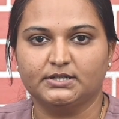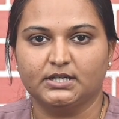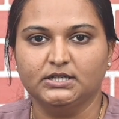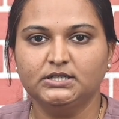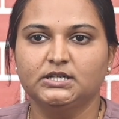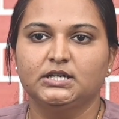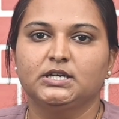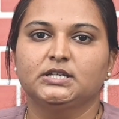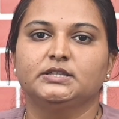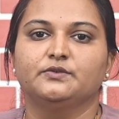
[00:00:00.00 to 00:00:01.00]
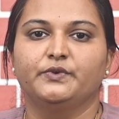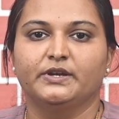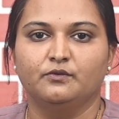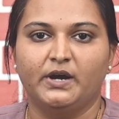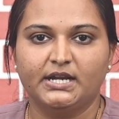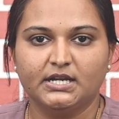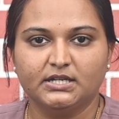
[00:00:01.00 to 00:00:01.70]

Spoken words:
trunk, the wide